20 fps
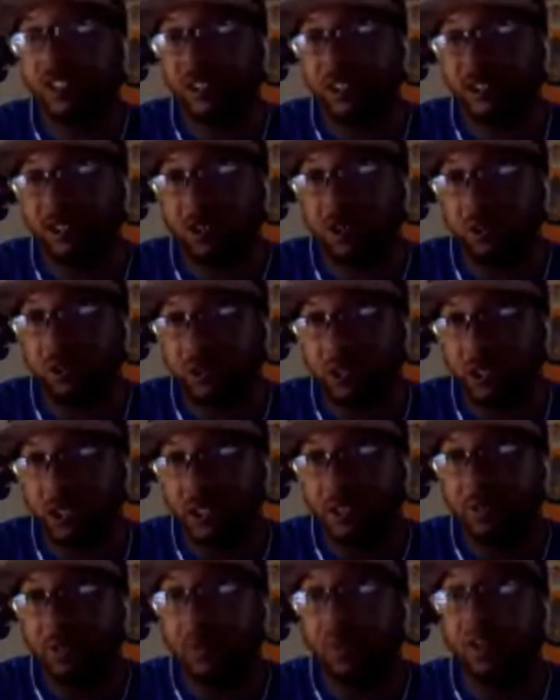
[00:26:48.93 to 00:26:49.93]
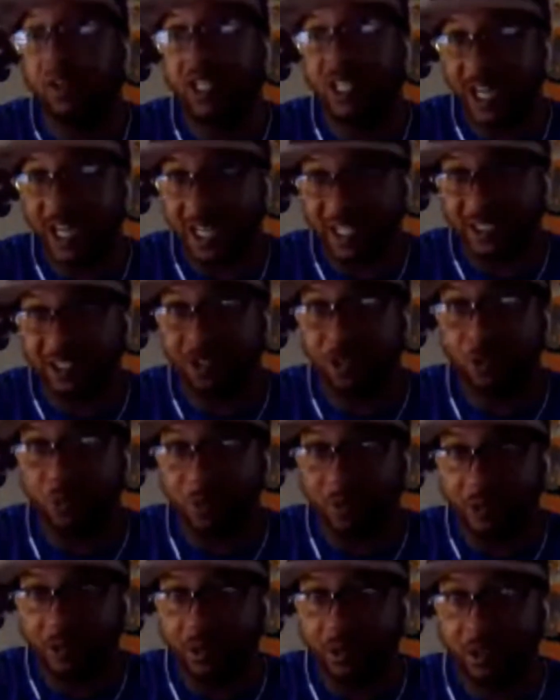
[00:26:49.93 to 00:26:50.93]
ghost hunting in
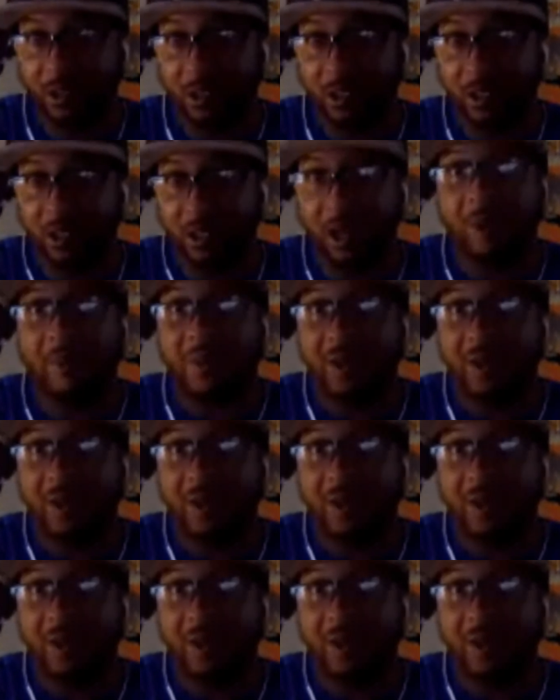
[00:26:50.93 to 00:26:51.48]
October. I'm